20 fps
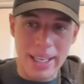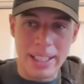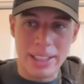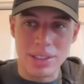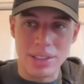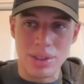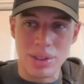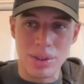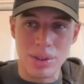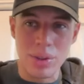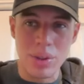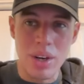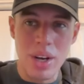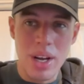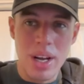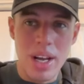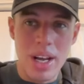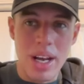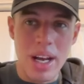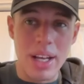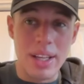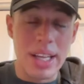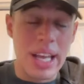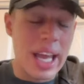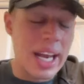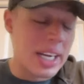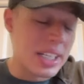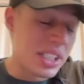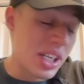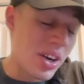it to the
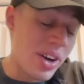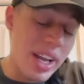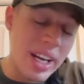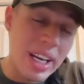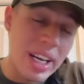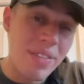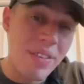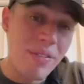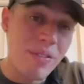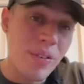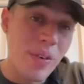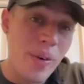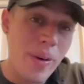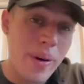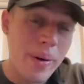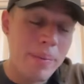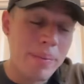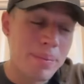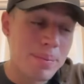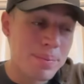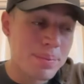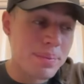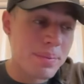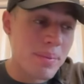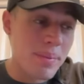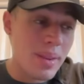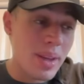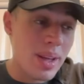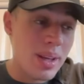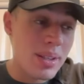NHL. And even for
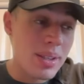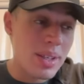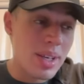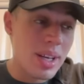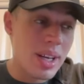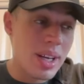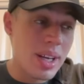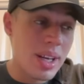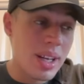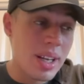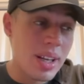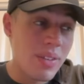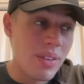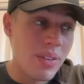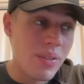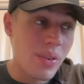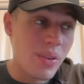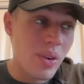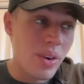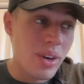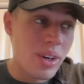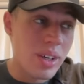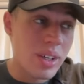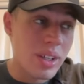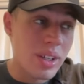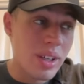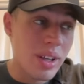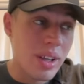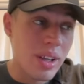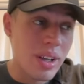
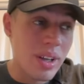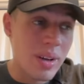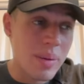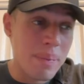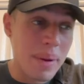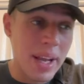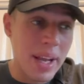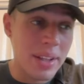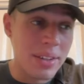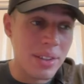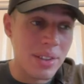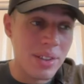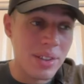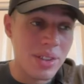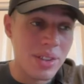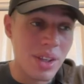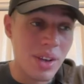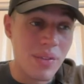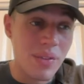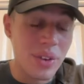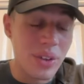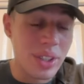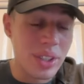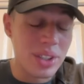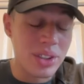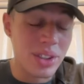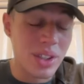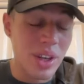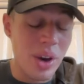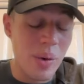the Panthers a few
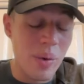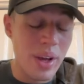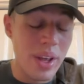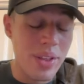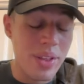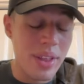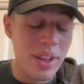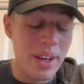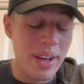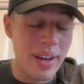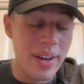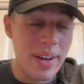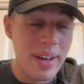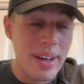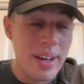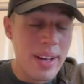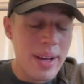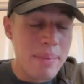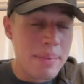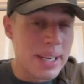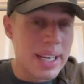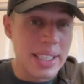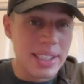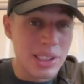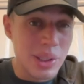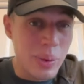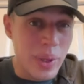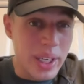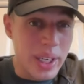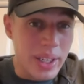years ago with
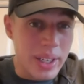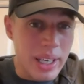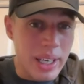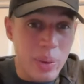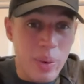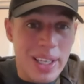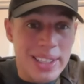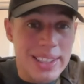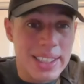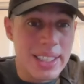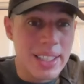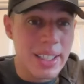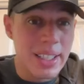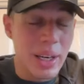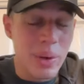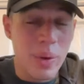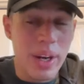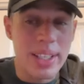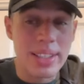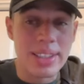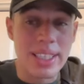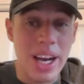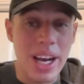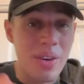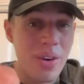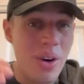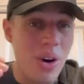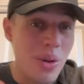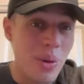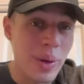Mackenzie Weegar, he went
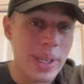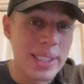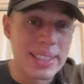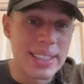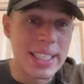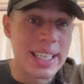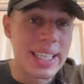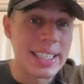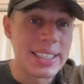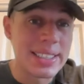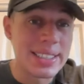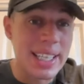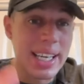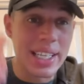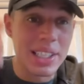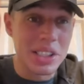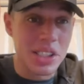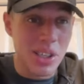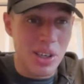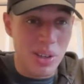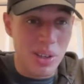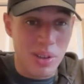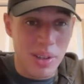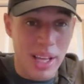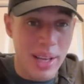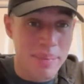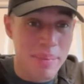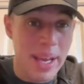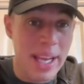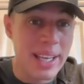down all the way to the ECHL
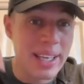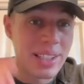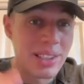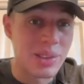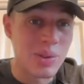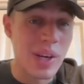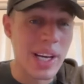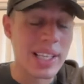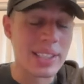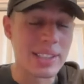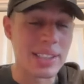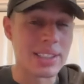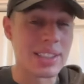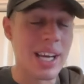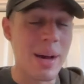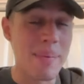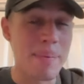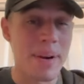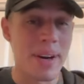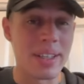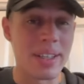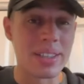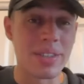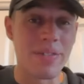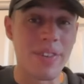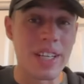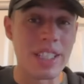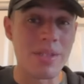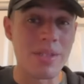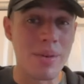and made his way as a top pairing
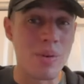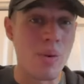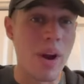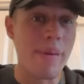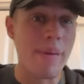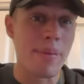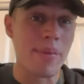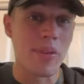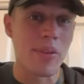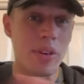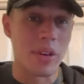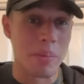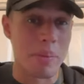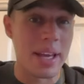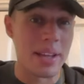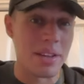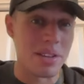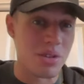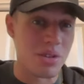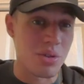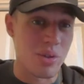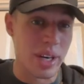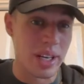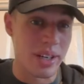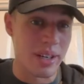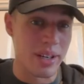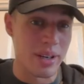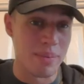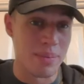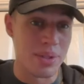defenseman right before the Panthers
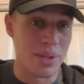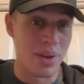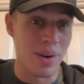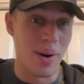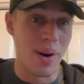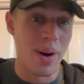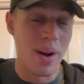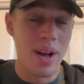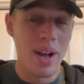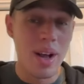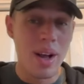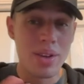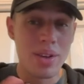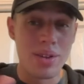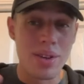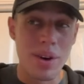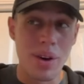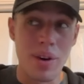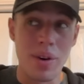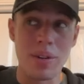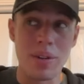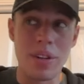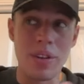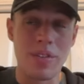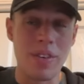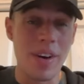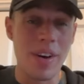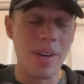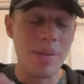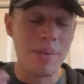traded him too. So the
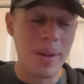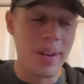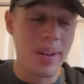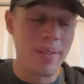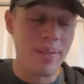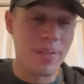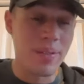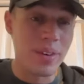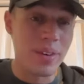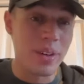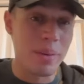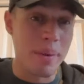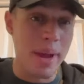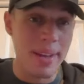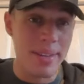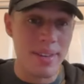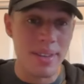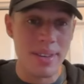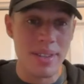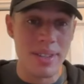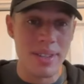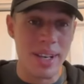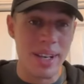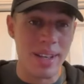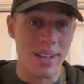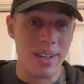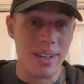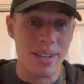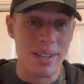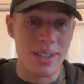development for the Panthers
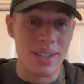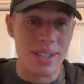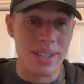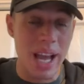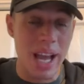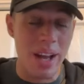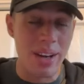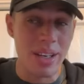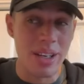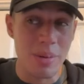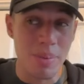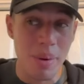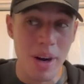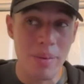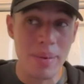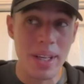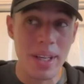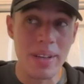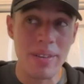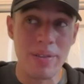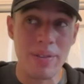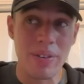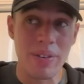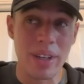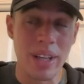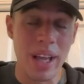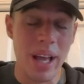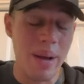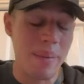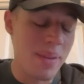and the scouting department
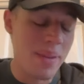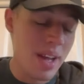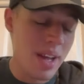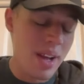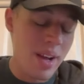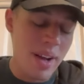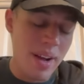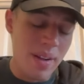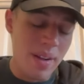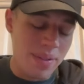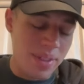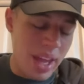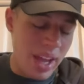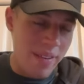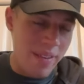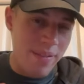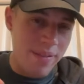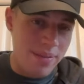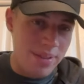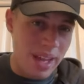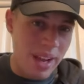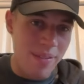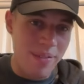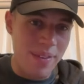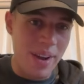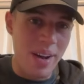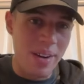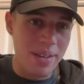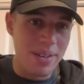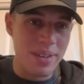for them, they've
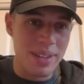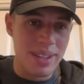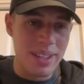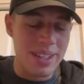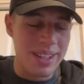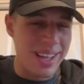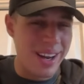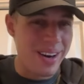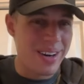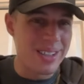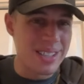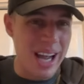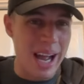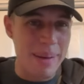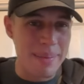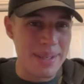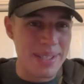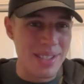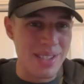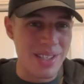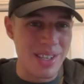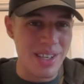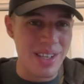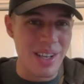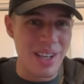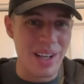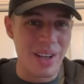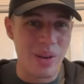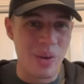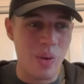found their diamonds
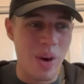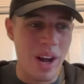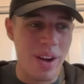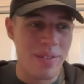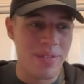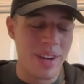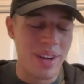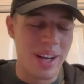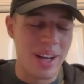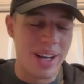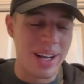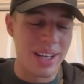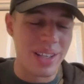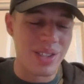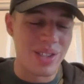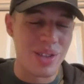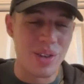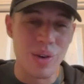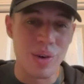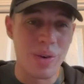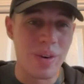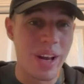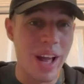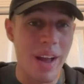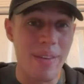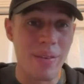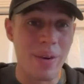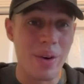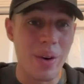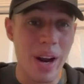in the rough
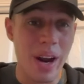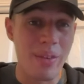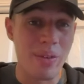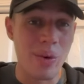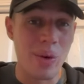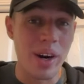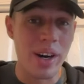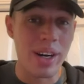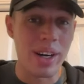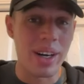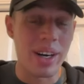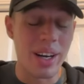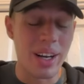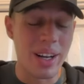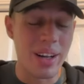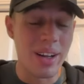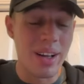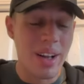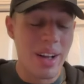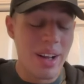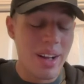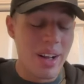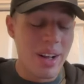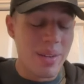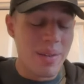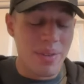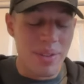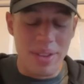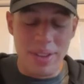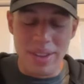too.
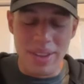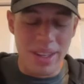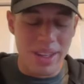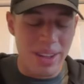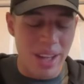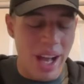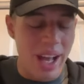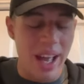Not